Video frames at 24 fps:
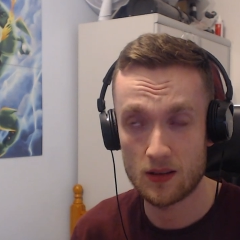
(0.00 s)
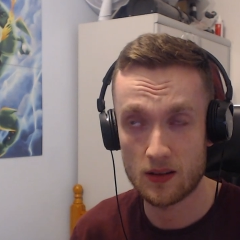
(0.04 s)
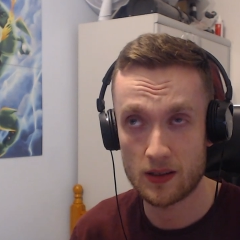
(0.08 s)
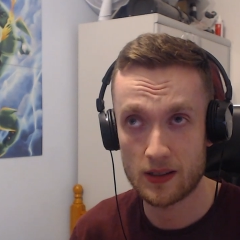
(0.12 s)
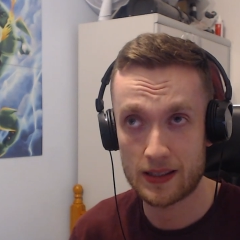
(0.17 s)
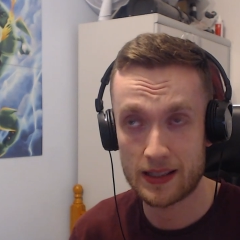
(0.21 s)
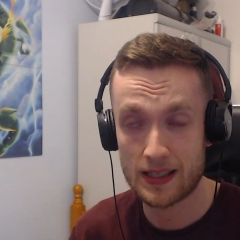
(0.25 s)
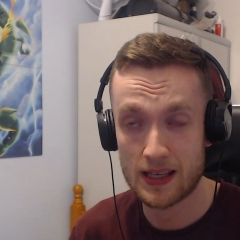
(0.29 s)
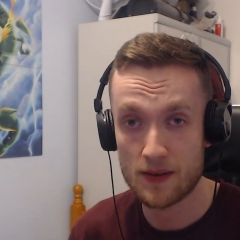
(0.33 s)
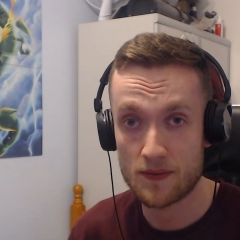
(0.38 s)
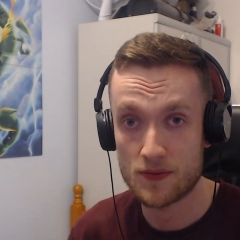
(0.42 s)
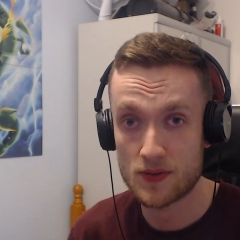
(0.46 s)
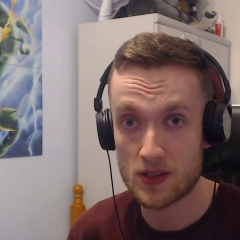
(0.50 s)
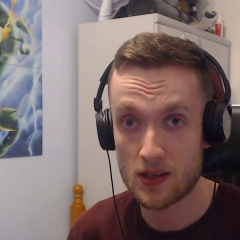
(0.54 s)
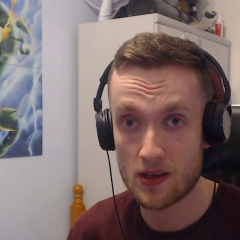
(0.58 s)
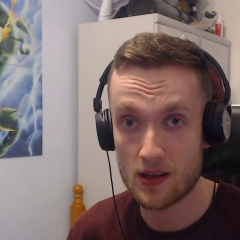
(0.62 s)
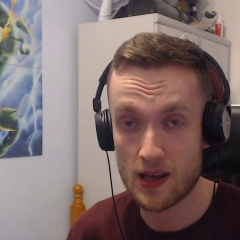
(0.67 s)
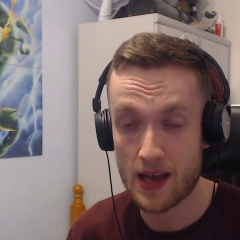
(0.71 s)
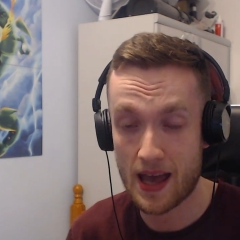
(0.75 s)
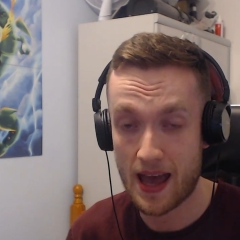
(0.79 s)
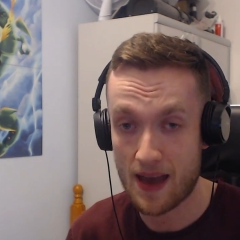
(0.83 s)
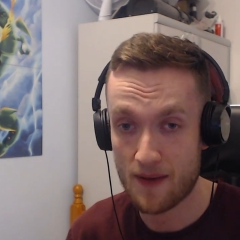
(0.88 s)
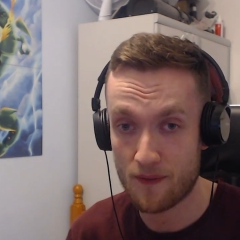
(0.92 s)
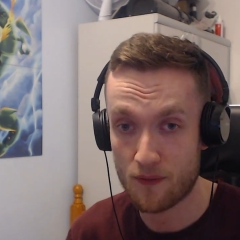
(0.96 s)
give to
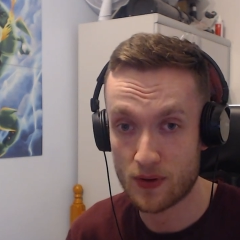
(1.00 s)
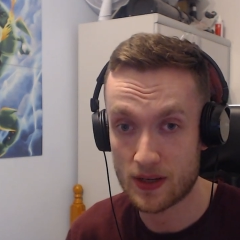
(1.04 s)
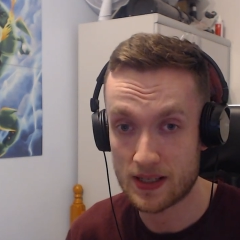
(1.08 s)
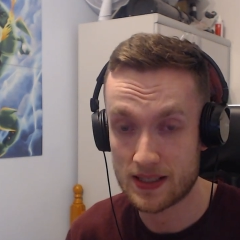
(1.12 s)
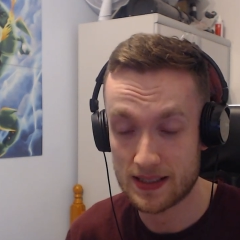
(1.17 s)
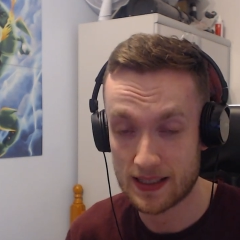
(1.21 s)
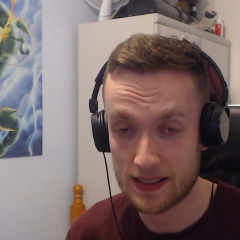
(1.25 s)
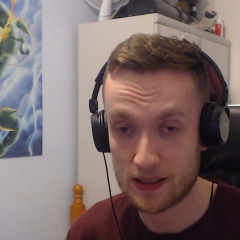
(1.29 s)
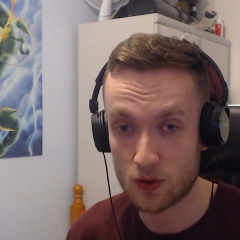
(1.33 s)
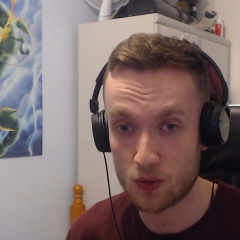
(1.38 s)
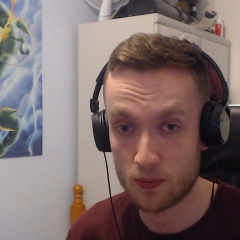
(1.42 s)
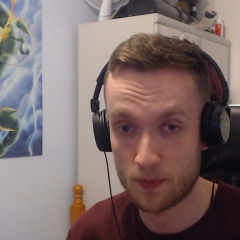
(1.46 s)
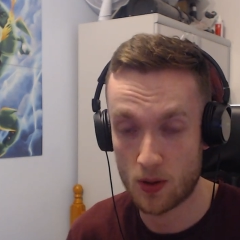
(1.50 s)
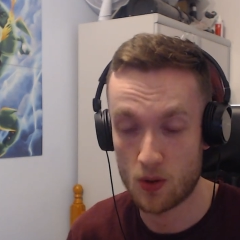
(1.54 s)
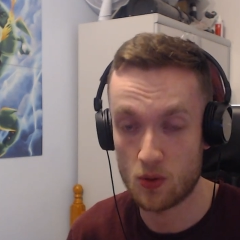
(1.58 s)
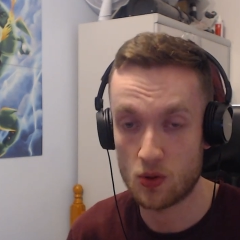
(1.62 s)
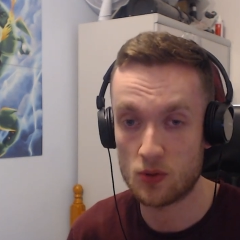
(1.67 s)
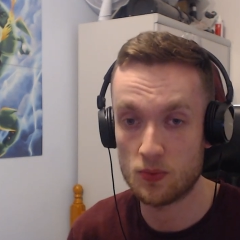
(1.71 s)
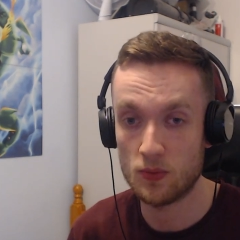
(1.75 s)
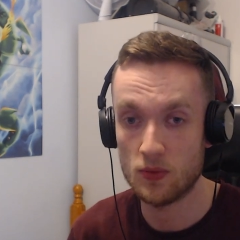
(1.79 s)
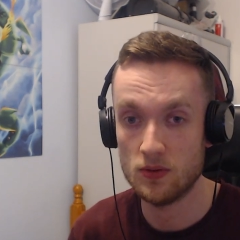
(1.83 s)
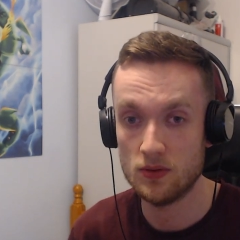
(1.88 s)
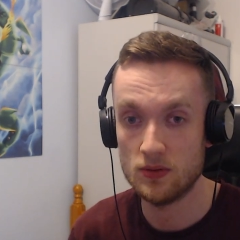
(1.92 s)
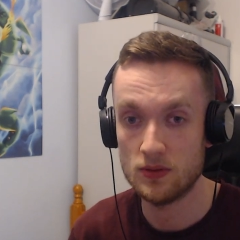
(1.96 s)
every single
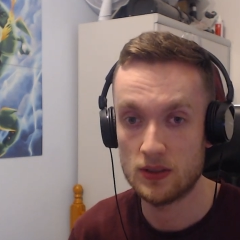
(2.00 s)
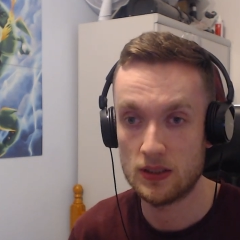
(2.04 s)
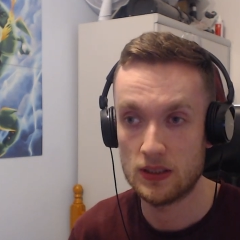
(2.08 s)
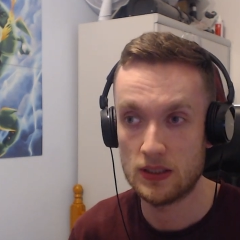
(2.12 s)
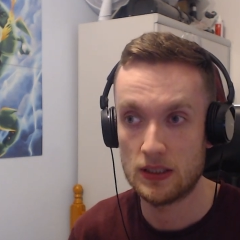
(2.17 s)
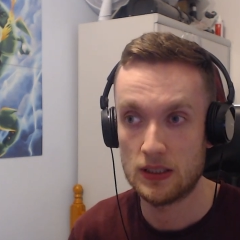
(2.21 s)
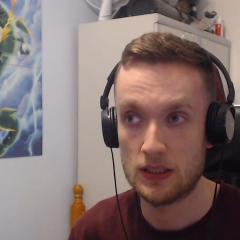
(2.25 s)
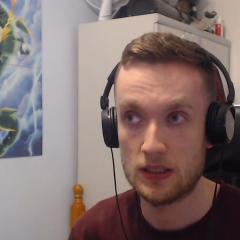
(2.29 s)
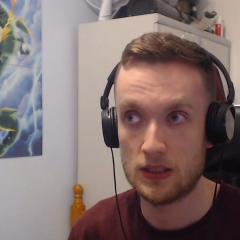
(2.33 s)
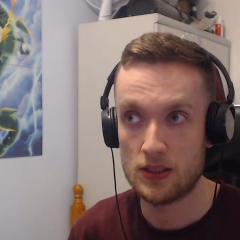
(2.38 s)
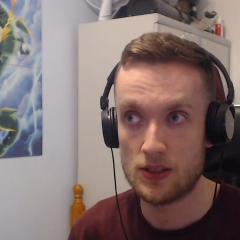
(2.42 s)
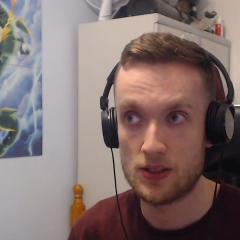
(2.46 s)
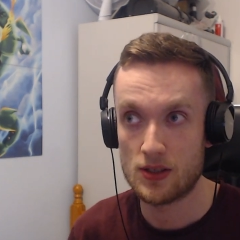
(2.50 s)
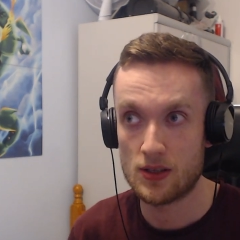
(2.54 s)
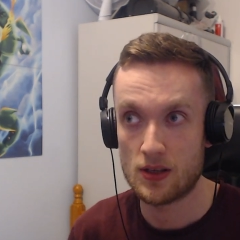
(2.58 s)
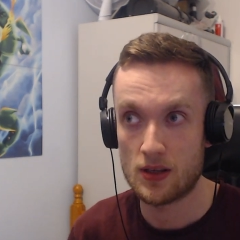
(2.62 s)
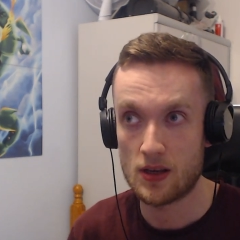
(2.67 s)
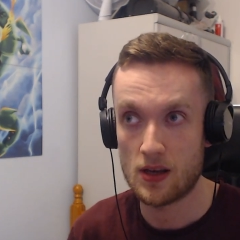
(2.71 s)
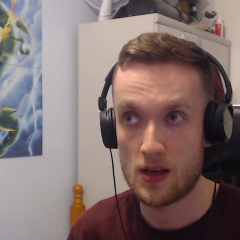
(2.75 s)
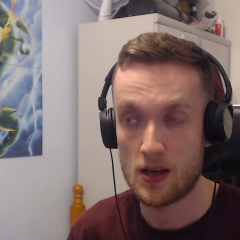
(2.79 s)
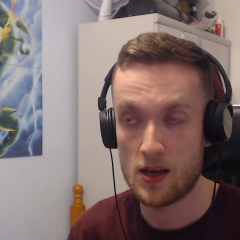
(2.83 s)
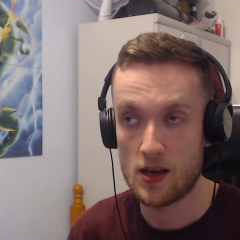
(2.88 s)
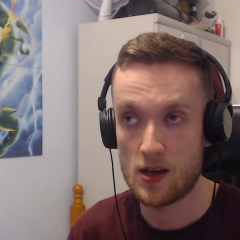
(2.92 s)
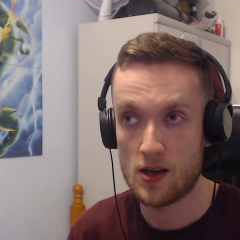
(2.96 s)
Pokemon,
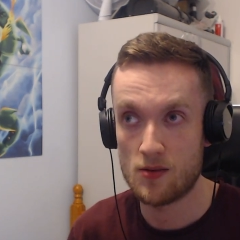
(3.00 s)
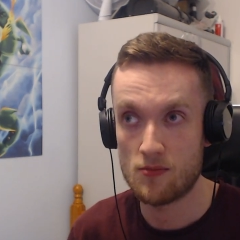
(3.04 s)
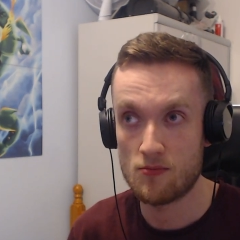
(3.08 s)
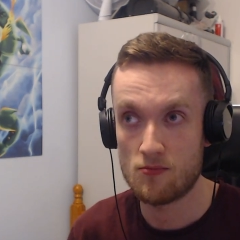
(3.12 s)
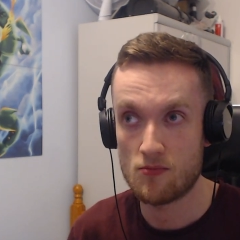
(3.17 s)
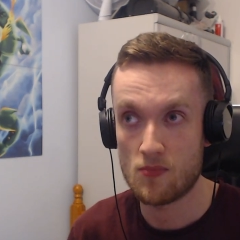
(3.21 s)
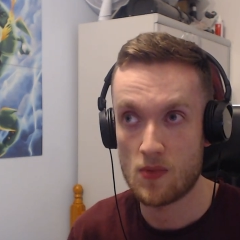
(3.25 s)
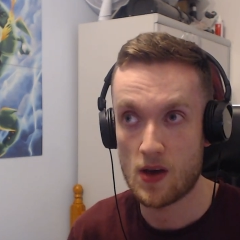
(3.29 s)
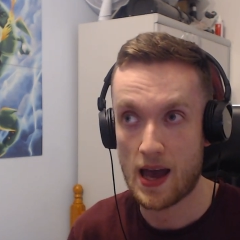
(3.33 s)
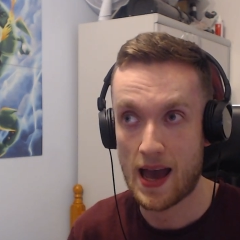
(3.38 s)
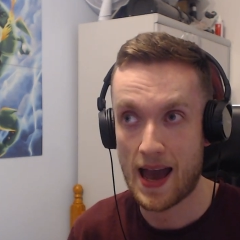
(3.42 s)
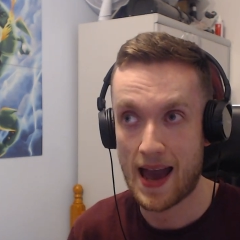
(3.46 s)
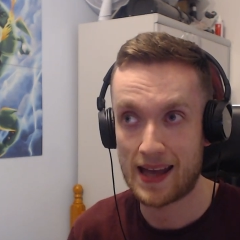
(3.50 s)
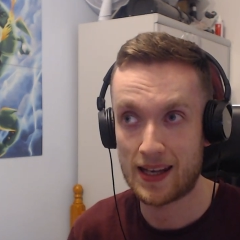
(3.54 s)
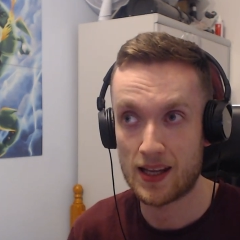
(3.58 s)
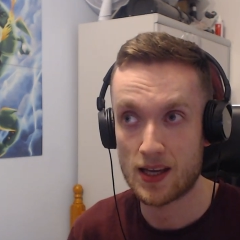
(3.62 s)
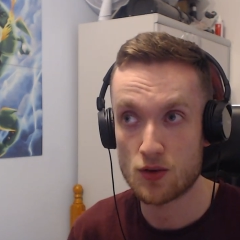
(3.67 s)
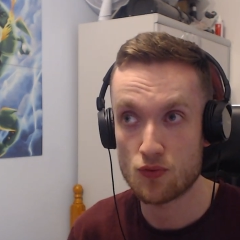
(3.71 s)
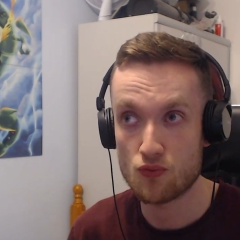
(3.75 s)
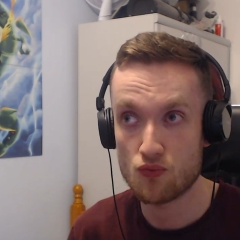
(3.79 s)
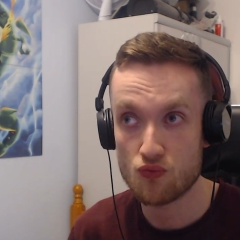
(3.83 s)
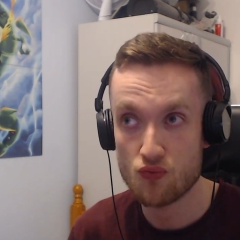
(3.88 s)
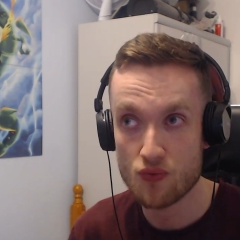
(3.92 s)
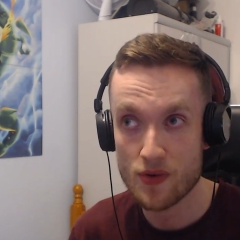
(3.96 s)
and I
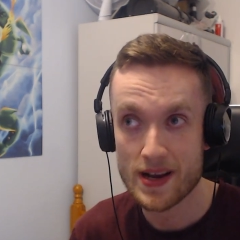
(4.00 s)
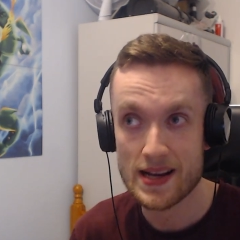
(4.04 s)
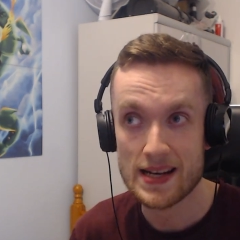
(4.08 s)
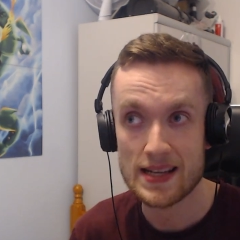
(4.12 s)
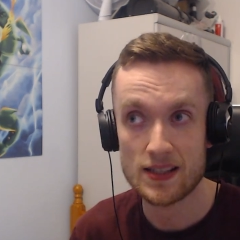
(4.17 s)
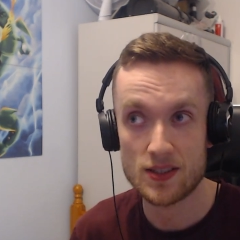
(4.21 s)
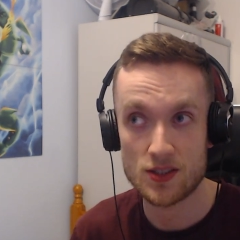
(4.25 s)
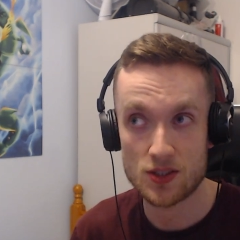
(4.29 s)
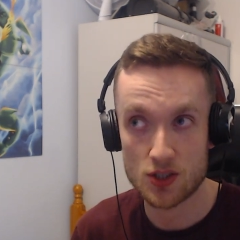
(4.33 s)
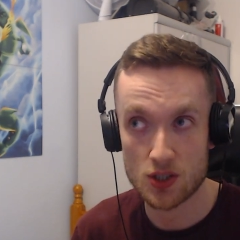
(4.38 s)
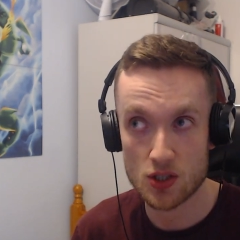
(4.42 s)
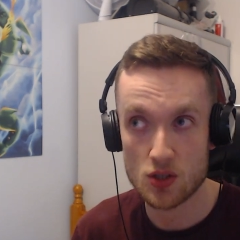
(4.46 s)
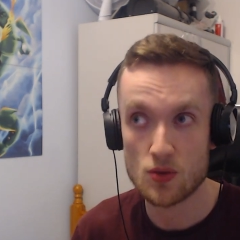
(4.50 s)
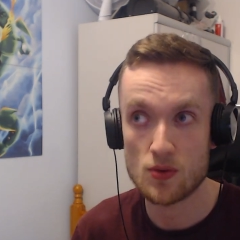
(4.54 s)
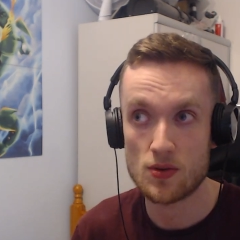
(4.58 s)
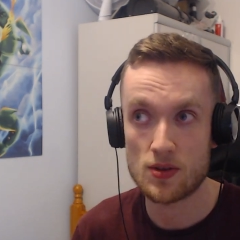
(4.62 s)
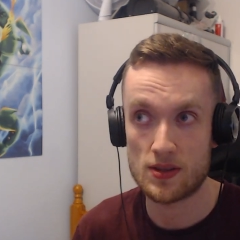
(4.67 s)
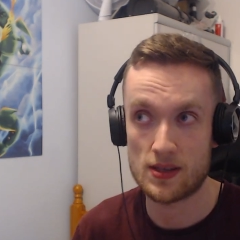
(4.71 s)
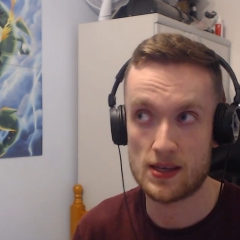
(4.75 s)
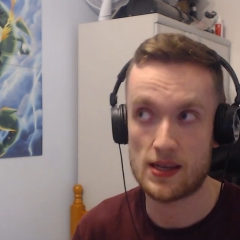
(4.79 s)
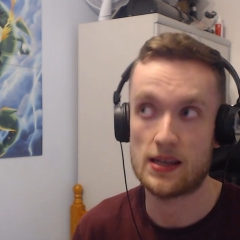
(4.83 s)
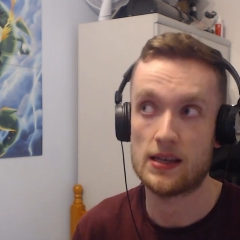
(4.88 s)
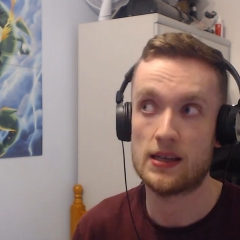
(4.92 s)
really do think